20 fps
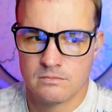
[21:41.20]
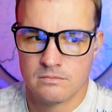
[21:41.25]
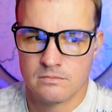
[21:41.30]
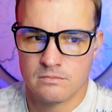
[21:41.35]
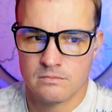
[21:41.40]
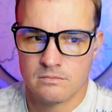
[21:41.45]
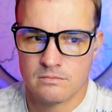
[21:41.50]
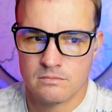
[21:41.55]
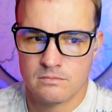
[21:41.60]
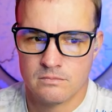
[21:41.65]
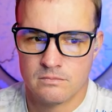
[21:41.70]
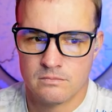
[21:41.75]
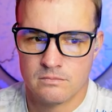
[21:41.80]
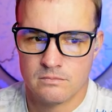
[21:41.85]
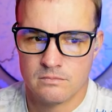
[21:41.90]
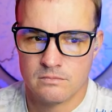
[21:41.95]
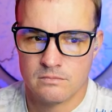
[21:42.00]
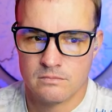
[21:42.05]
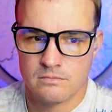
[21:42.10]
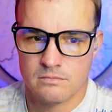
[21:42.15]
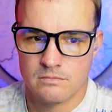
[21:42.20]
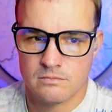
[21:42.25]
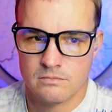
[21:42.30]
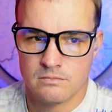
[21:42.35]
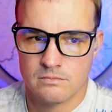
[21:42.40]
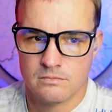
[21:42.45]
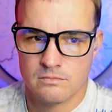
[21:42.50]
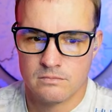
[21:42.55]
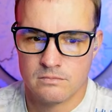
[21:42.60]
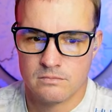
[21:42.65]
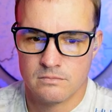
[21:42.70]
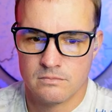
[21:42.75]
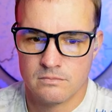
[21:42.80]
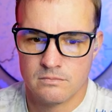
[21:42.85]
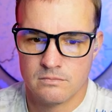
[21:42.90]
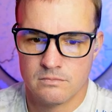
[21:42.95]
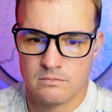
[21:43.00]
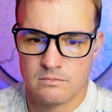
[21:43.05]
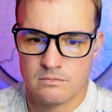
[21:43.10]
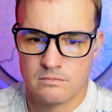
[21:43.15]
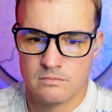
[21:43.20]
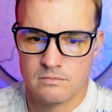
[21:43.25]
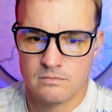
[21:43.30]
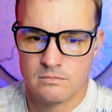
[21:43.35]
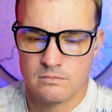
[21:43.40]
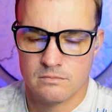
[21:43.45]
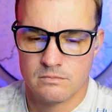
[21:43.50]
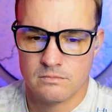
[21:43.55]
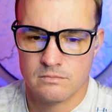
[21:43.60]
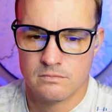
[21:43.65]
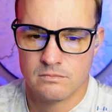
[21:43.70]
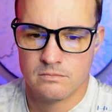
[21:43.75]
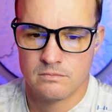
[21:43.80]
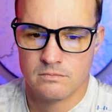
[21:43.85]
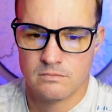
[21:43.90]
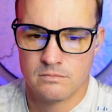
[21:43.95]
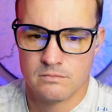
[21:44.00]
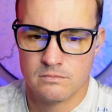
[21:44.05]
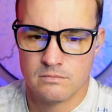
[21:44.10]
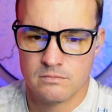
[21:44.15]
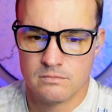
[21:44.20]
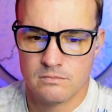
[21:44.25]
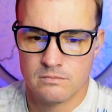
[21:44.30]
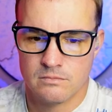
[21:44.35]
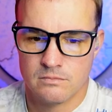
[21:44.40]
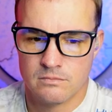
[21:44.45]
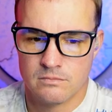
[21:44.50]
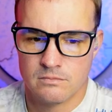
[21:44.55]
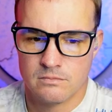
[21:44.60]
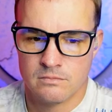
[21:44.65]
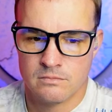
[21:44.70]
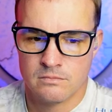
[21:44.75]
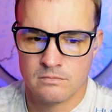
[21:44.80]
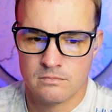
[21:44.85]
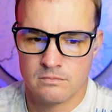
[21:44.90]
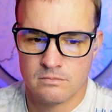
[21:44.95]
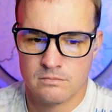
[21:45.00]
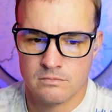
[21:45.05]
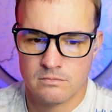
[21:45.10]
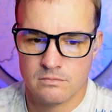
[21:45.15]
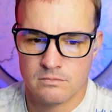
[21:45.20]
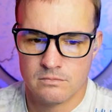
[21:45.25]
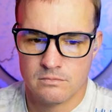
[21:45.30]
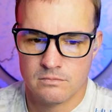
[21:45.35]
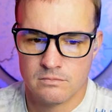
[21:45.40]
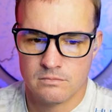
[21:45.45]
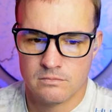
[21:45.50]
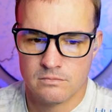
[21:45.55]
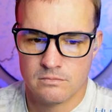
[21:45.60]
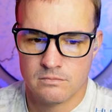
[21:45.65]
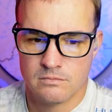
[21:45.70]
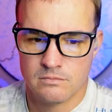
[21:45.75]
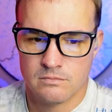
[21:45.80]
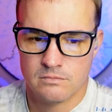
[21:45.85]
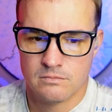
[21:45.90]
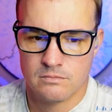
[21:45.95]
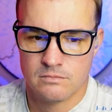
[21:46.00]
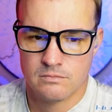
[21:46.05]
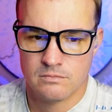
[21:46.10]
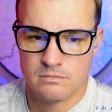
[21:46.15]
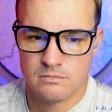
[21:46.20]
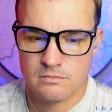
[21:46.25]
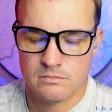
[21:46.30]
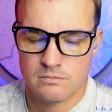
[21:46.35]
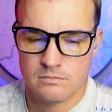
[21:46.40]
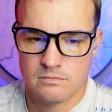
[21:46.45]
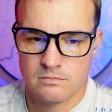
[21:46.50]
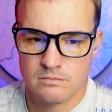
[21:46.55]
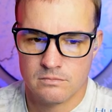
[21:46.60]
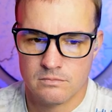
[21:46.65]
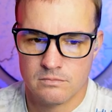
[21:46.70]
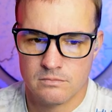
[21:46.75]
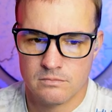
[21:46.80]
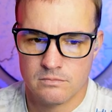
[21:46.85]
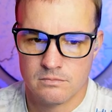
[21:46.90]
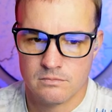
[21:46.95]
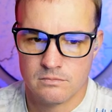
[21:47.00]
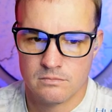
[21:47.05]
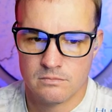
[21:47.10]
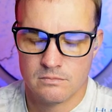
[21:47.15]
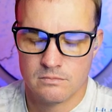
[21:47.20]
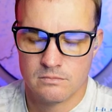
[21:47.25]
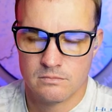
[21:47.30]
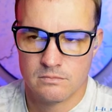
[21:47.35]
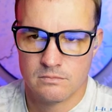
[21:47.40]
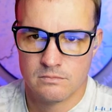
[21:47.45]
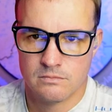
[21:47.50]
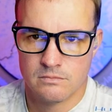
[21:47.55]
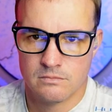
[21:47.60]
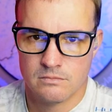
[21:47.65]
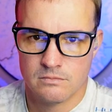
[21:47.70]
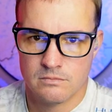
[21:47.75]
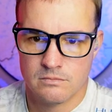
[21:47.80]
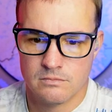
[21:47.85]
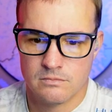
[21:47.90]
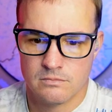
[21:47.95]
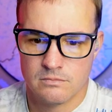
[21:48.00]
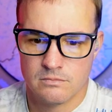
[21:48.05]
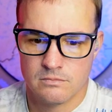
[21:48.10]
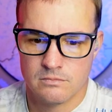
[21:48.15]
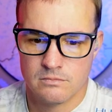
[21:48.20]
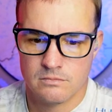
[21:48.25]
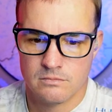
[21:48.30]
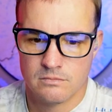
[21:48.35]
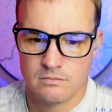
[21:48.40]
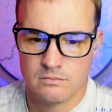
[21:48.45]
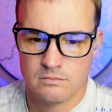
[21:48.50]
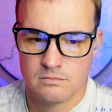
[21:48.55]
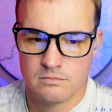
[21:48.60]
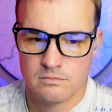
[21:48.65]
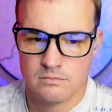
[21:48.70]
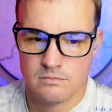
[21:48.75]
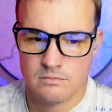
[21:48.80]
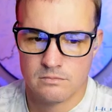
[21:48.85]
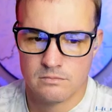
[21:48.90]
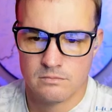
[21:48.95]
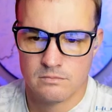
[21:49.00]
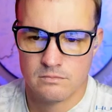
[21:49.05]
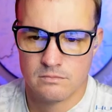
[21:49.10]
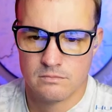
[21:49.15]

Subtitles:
[no speech]